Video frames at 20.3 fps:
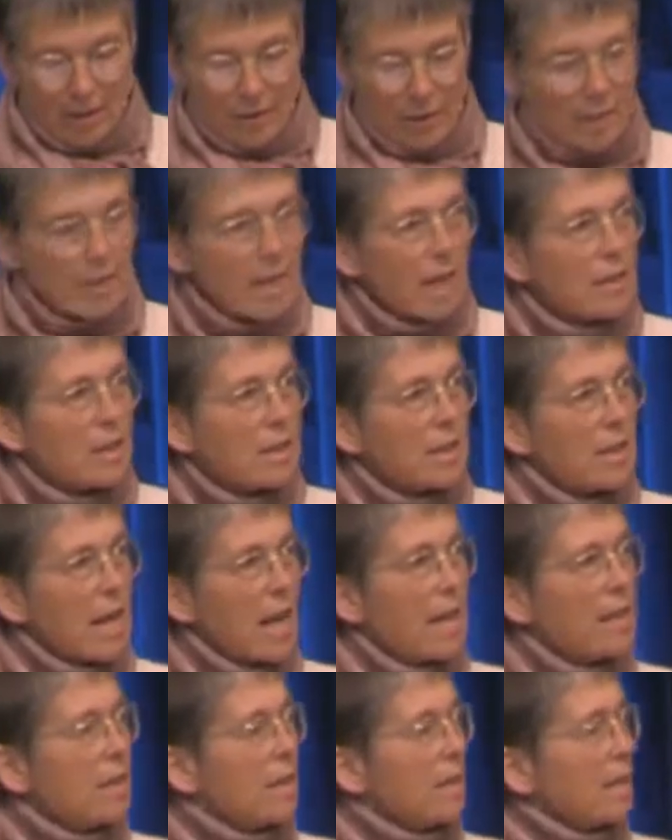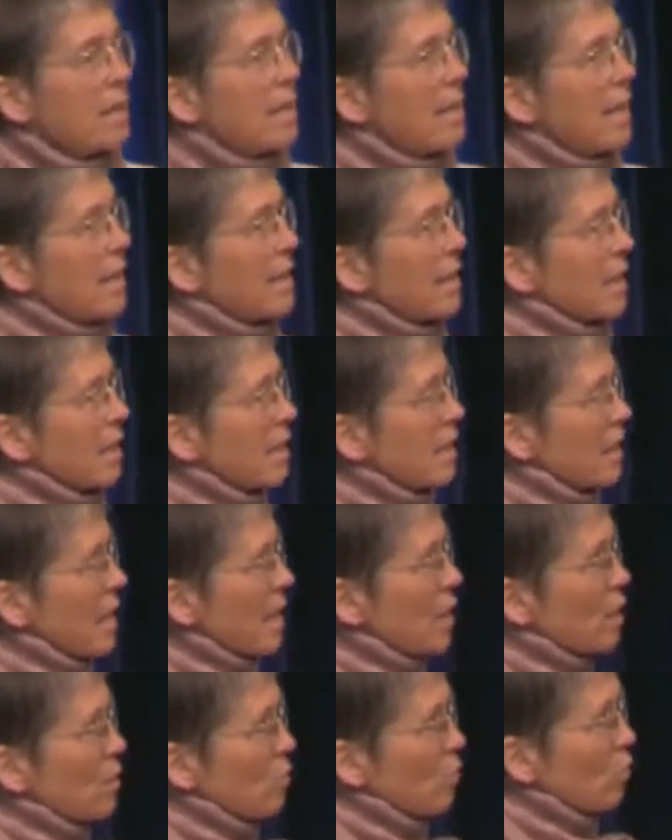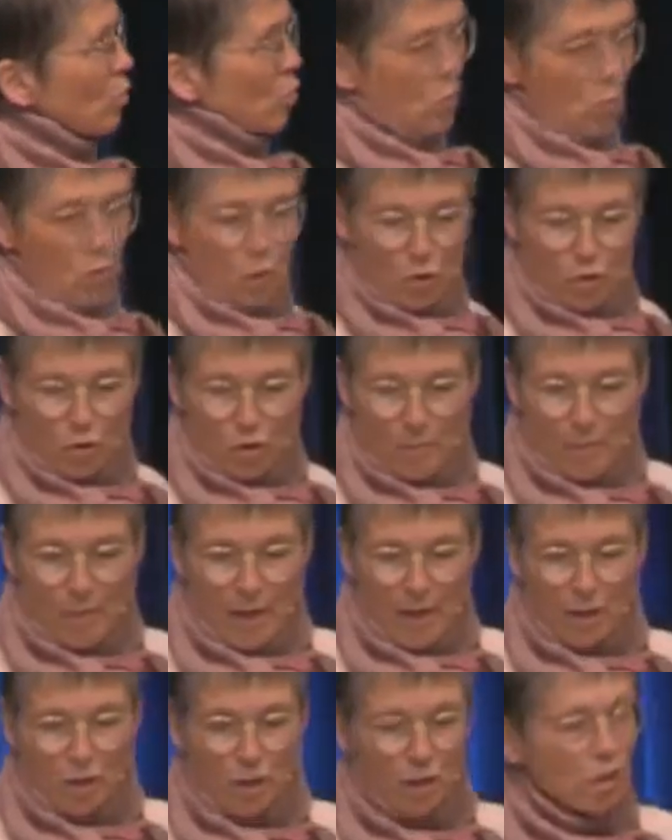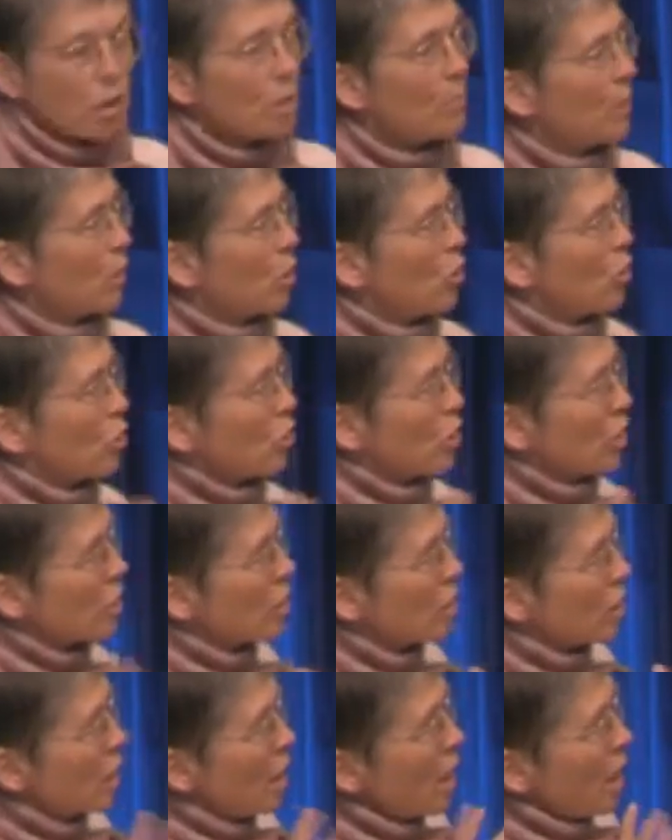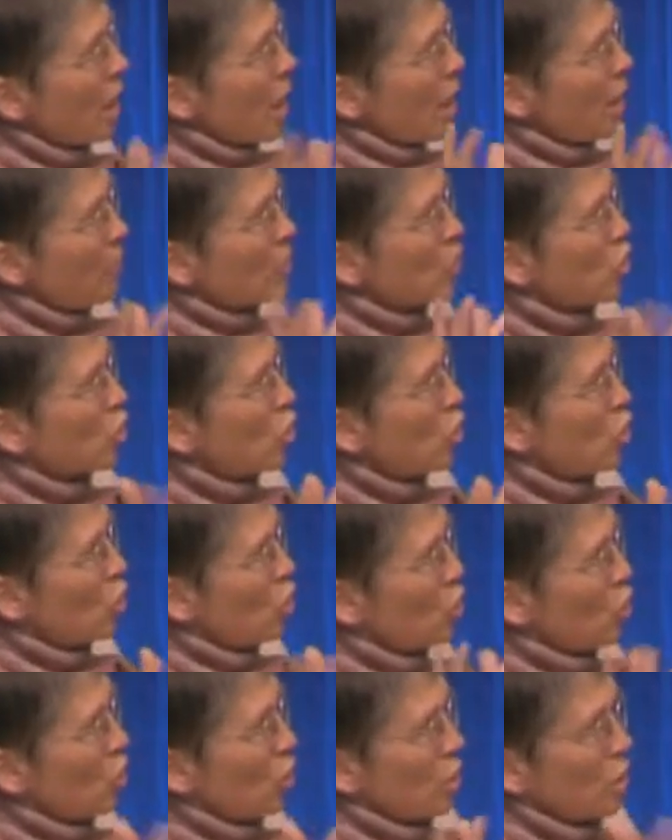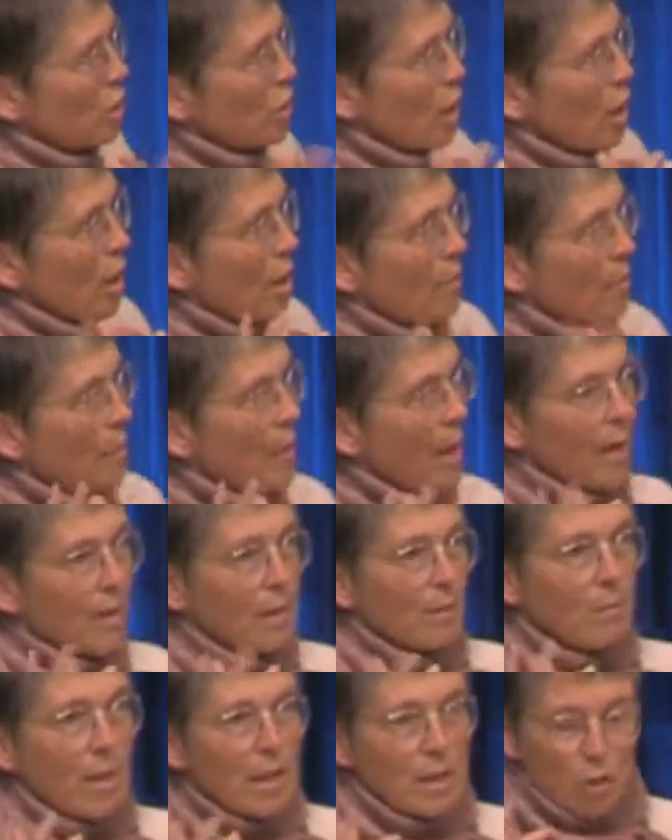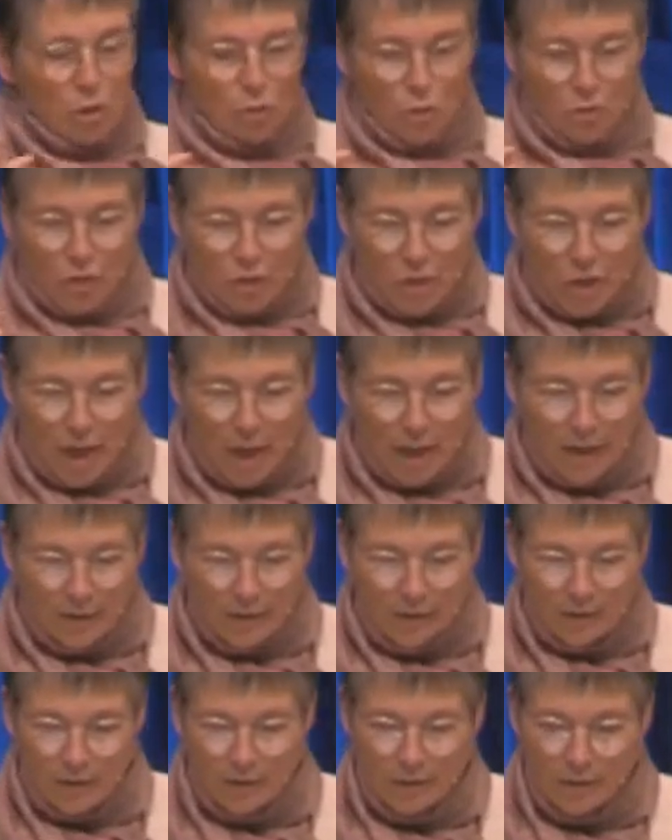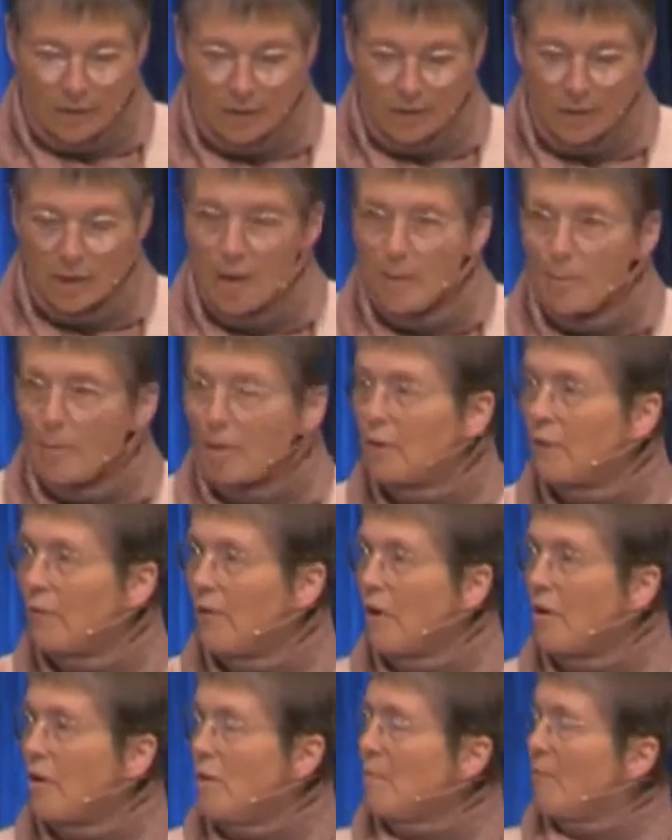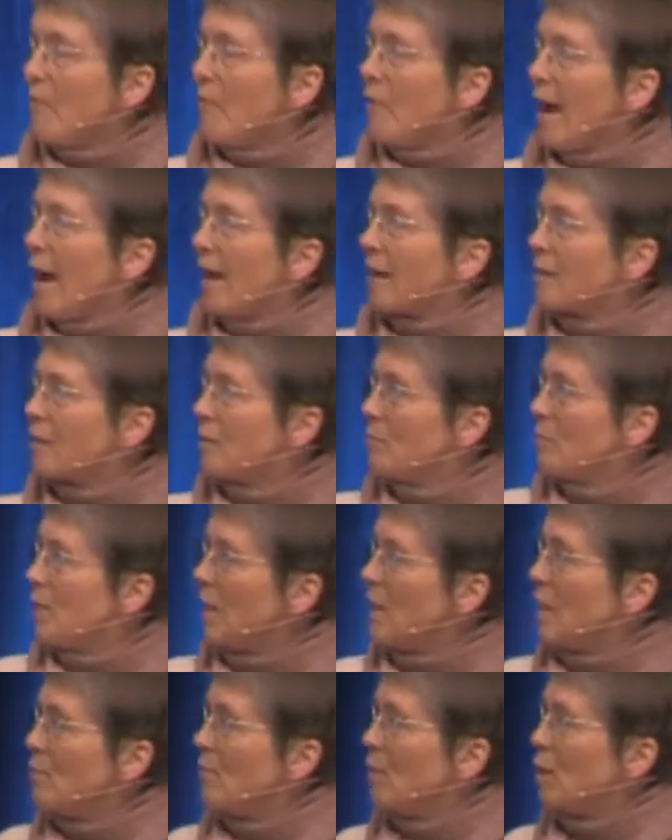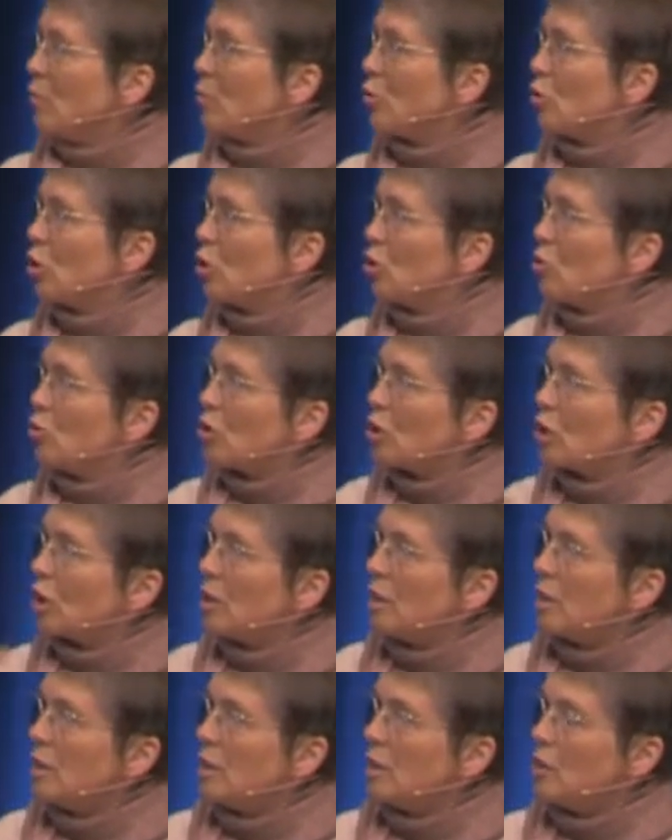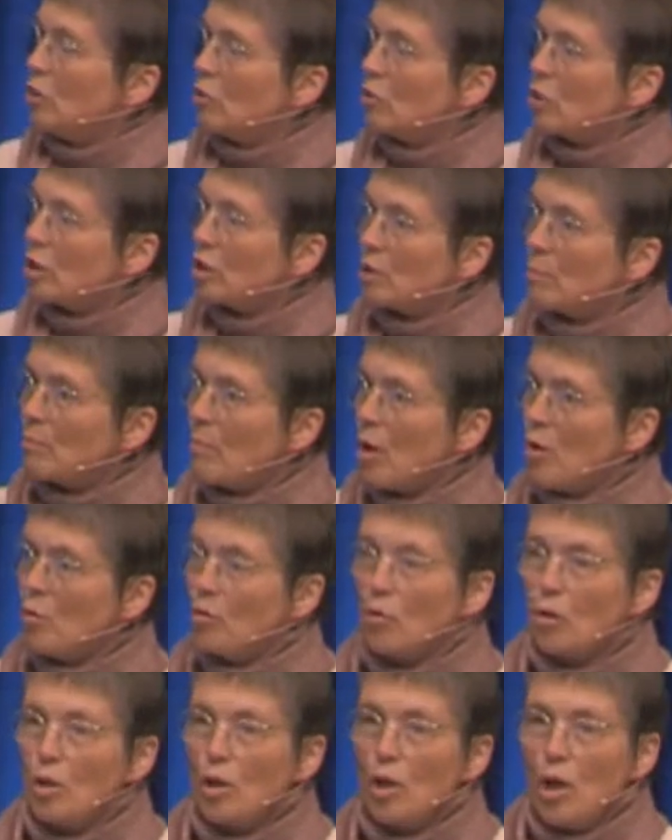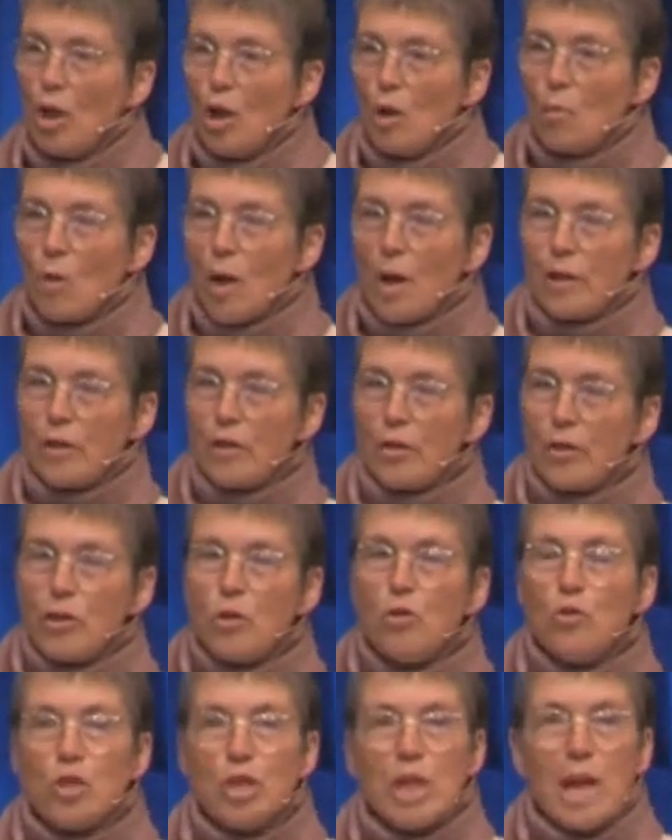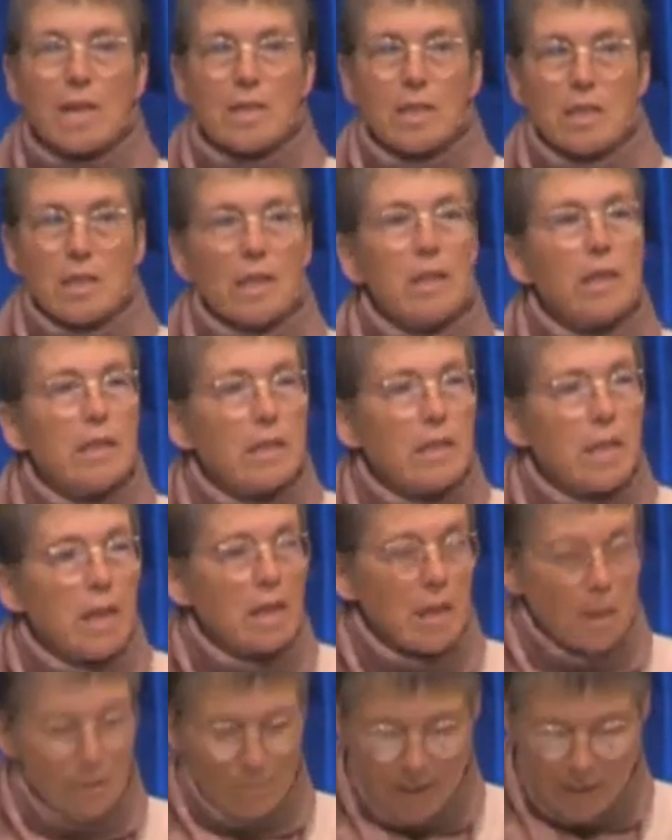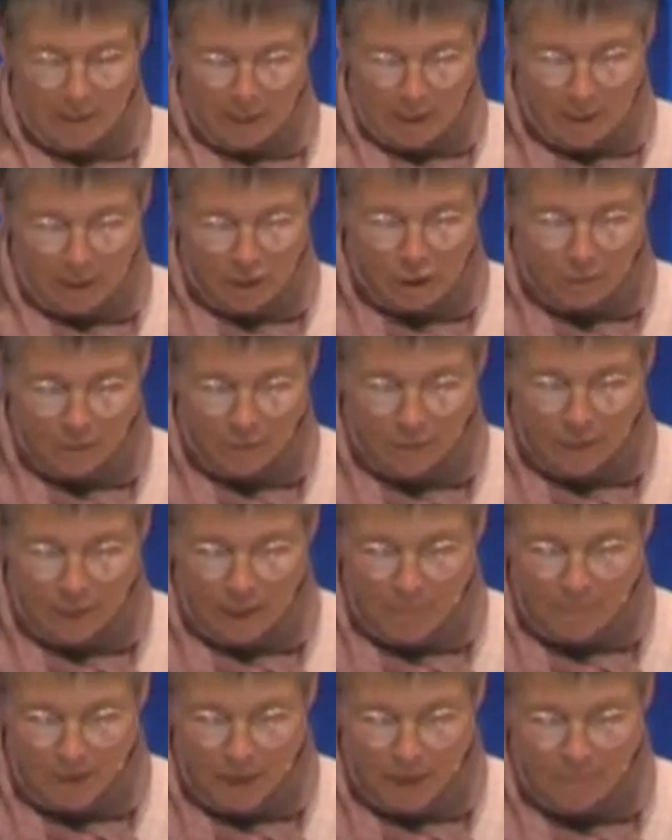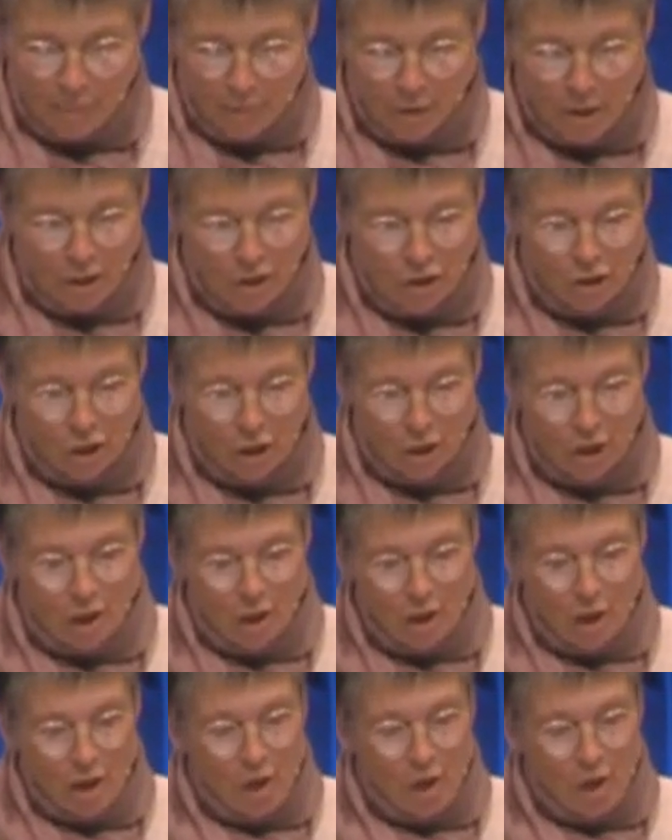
This understanding is less accessible to ordinary patients because it's obscured by the medical science. But the very fact that many people choose to continue to smoke while enthusiastically taking medication for their blood pressure